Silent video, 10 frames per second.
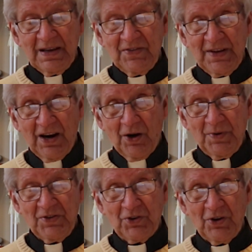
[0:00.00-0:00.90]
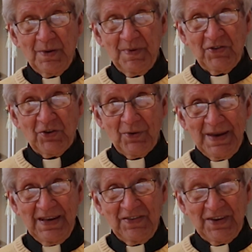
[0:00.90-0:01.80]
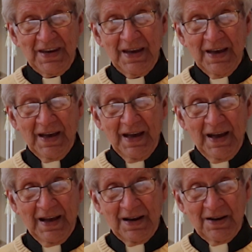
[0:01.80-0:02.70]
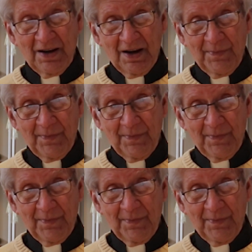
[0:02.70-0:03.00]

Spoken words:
is not always going to be so easy and